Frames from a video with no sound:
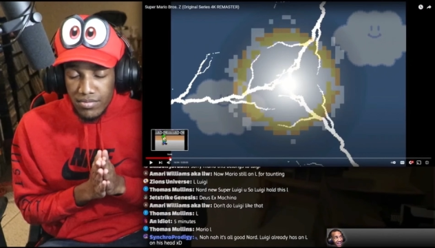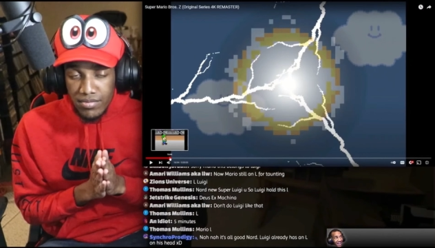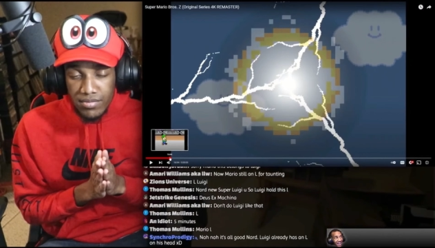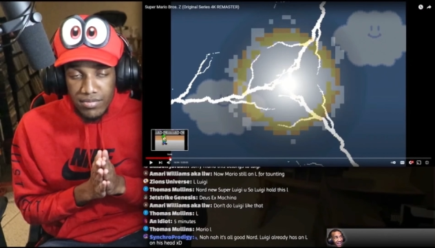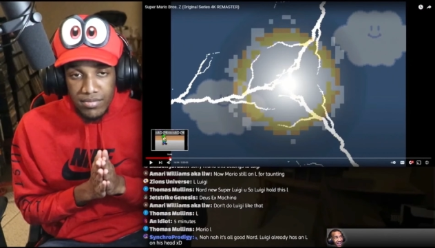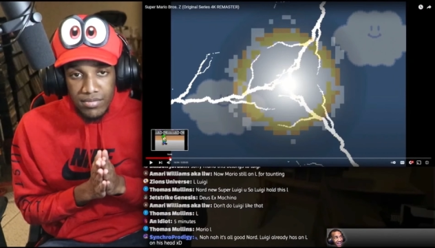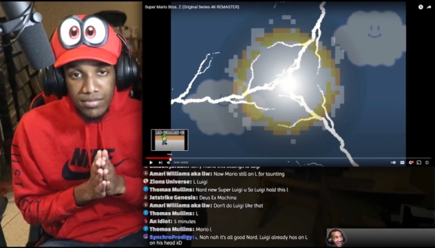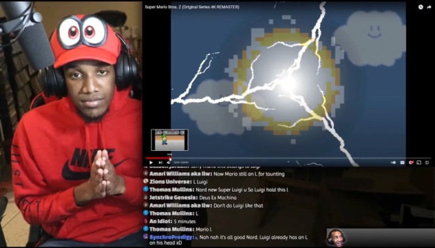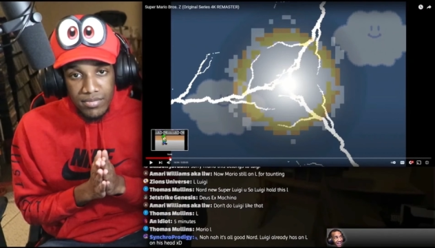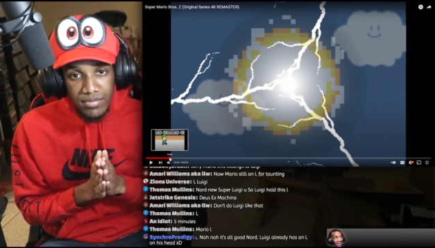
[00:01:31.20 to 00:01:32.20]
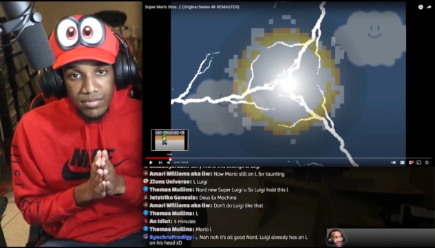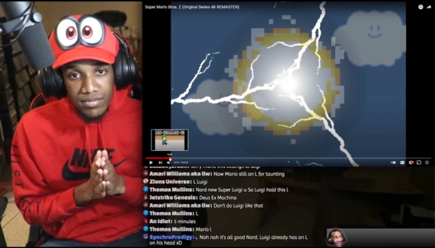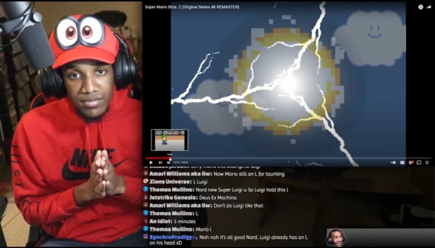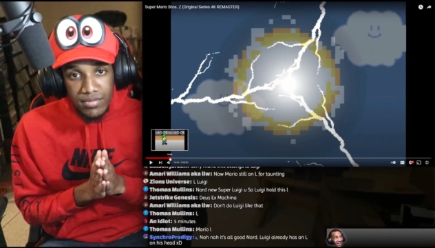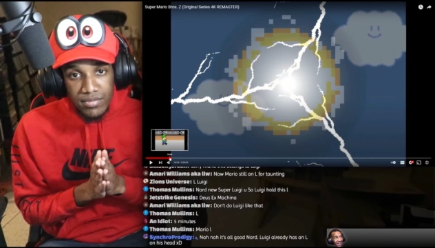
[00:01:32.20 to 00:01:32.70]

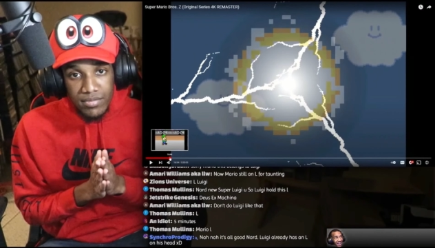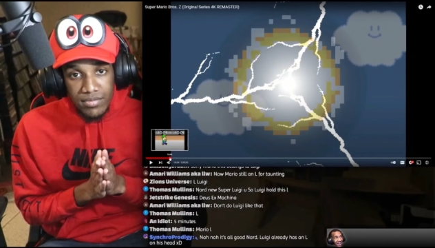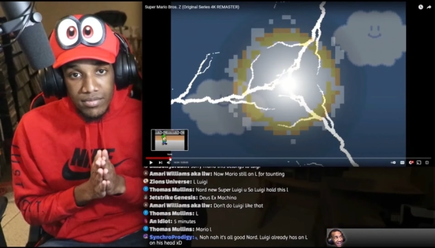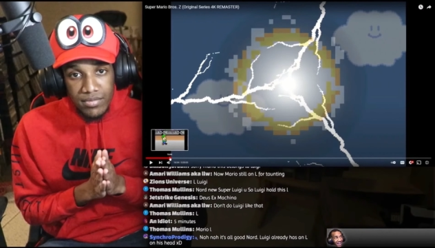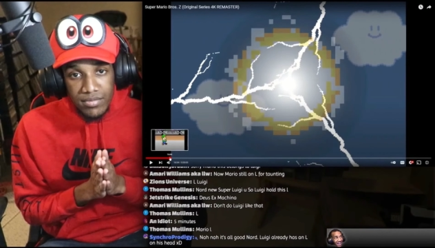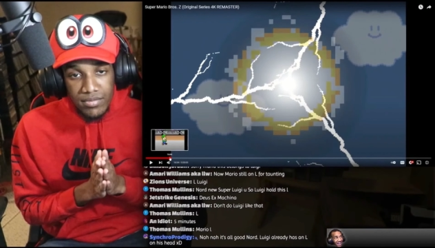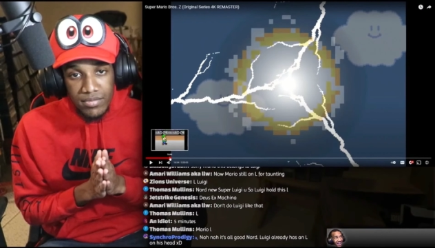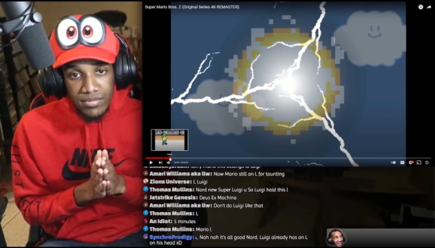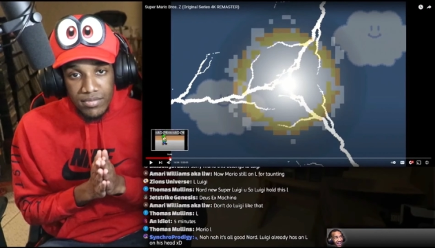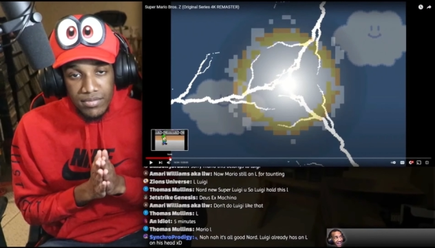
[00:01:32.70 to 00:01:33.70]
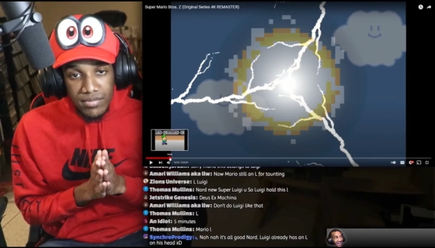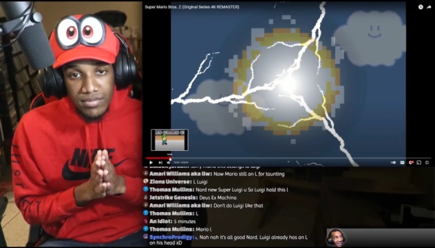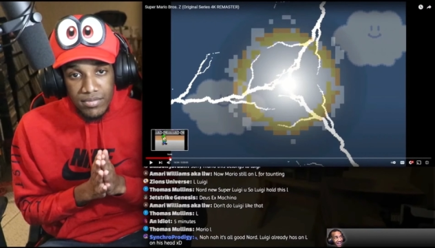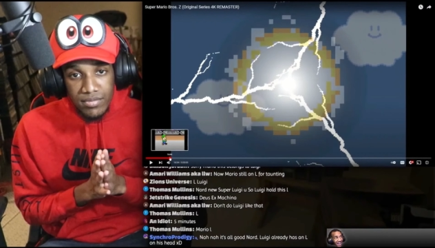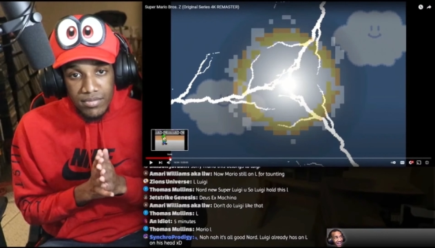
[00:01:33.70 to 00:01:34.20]

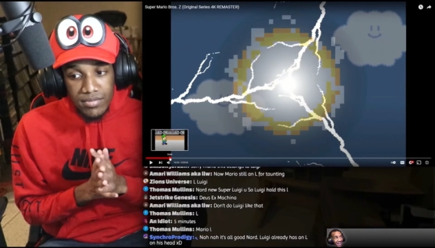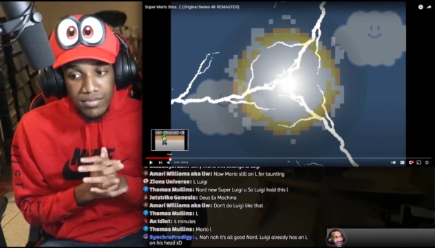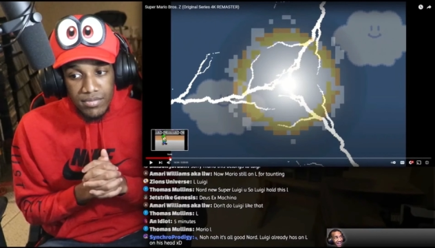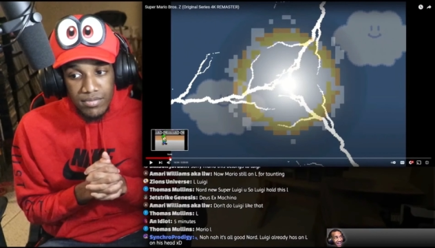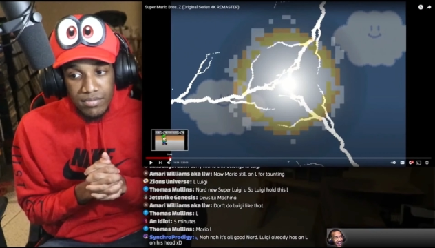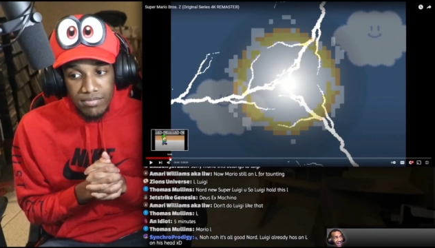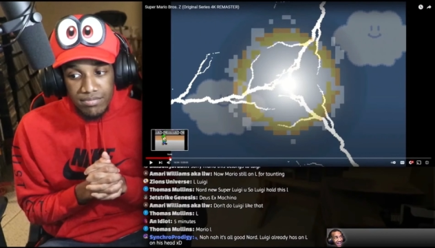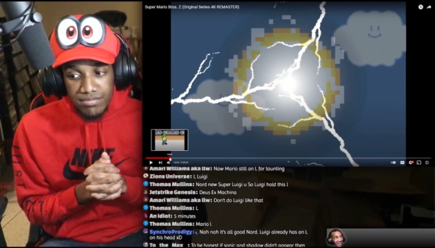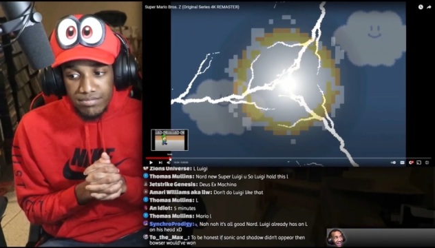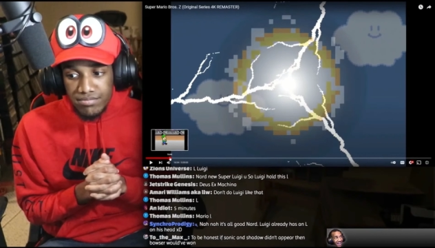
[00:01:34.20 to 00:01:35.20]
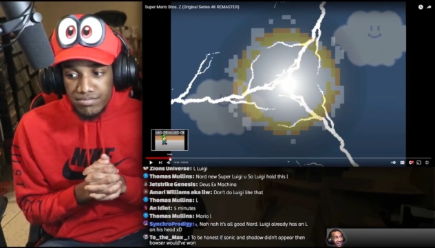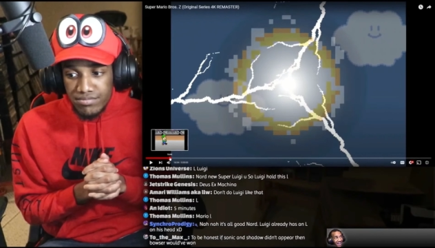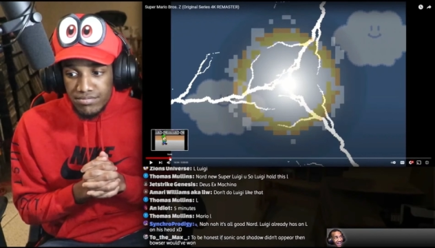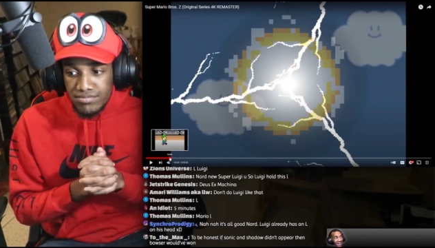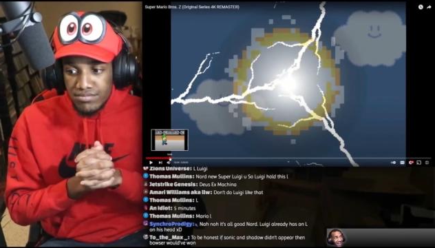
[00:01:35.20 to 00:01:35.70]

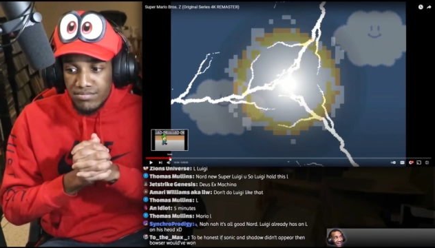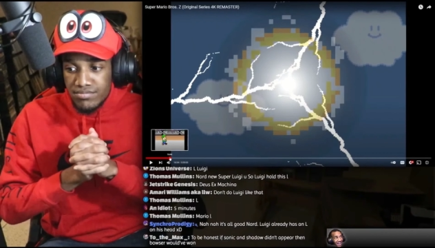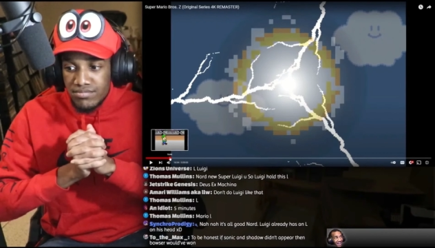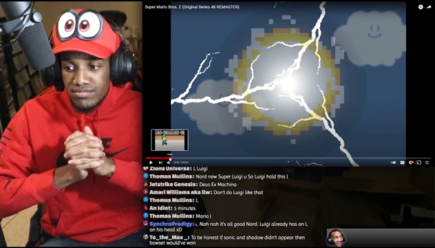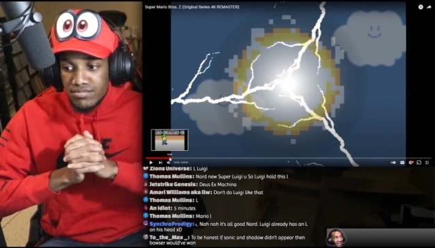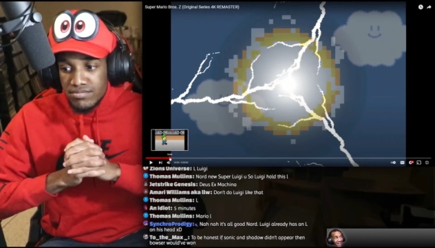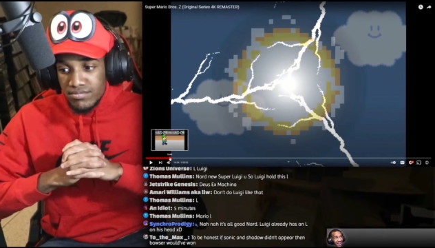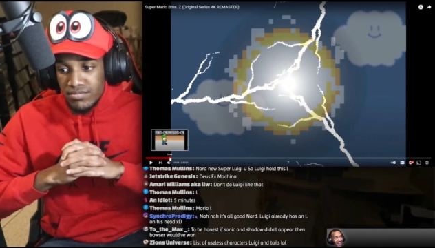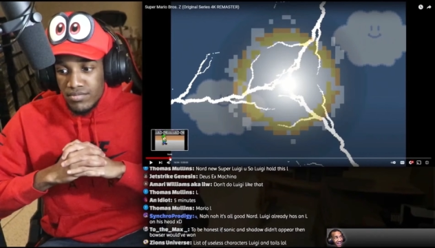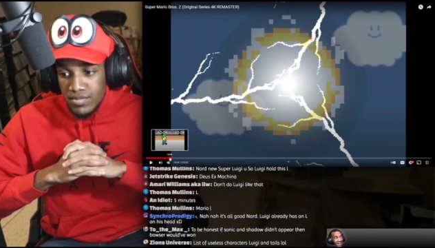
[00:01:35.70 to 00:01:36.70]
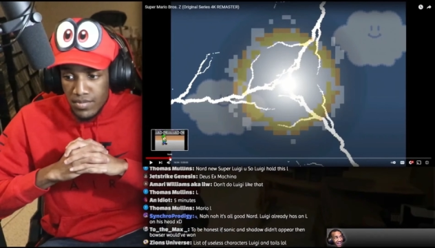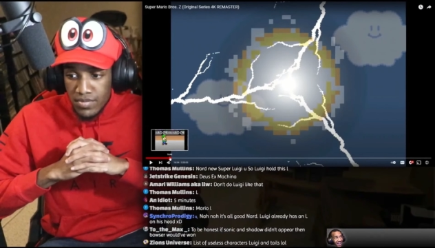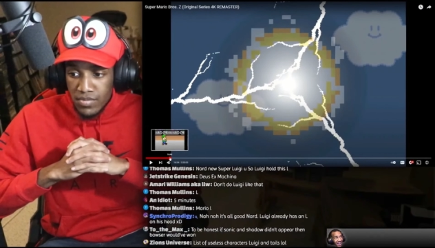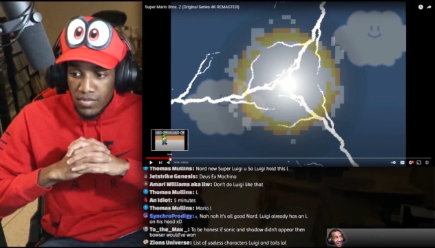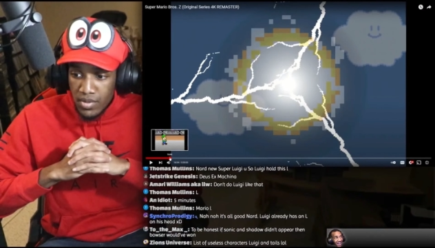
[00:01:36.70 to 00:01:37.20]

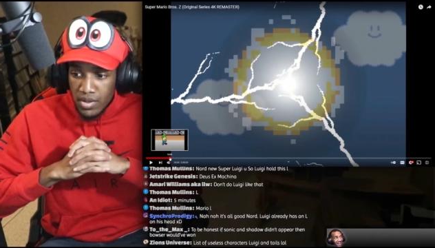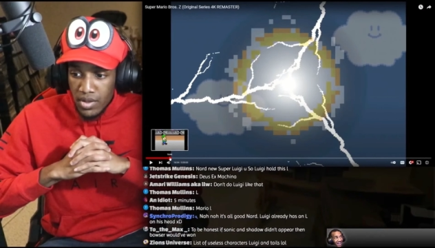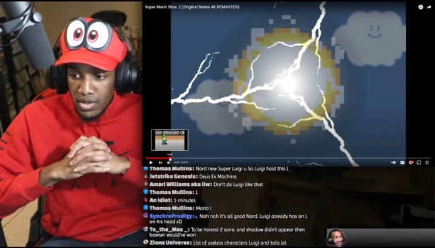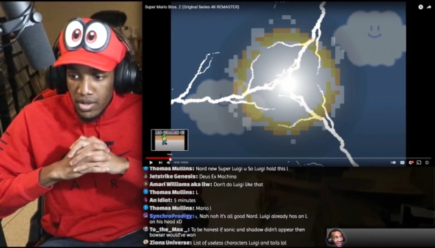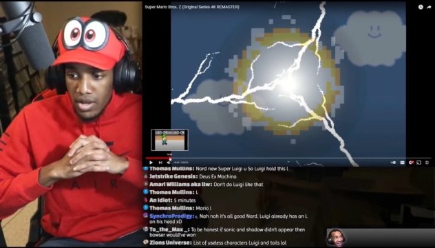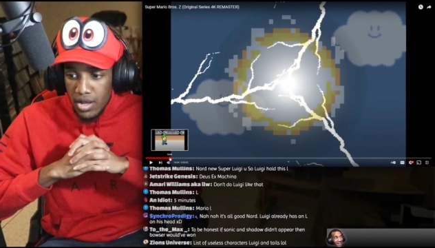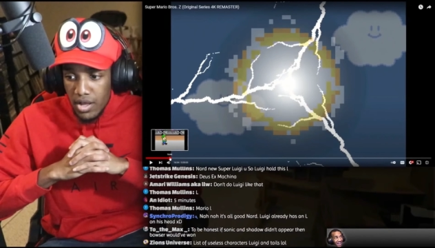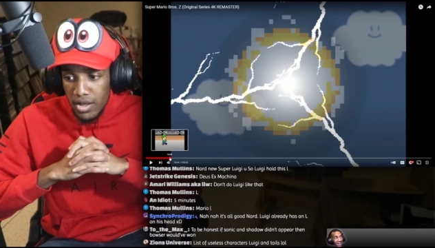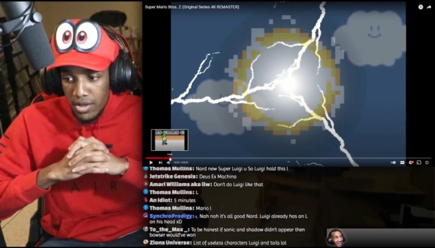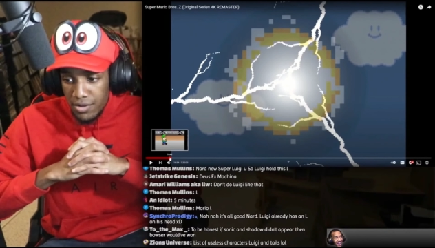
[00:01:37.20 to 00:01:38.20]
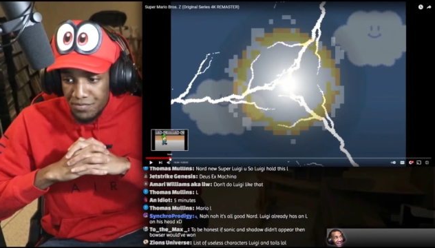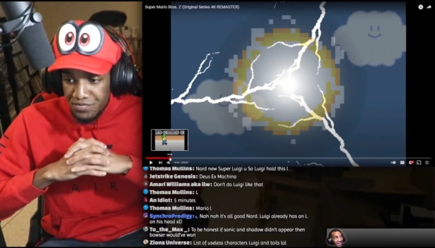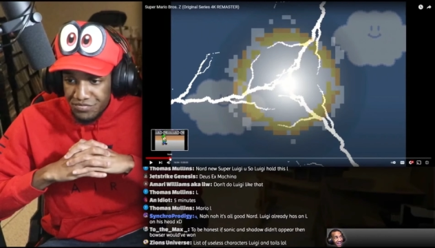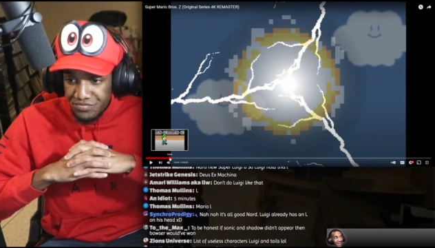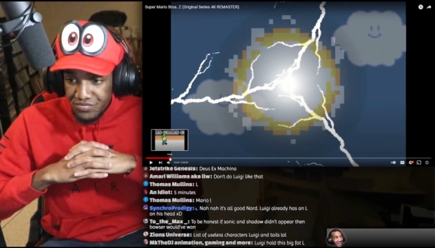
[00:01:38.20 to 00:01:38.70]
(no one is talking)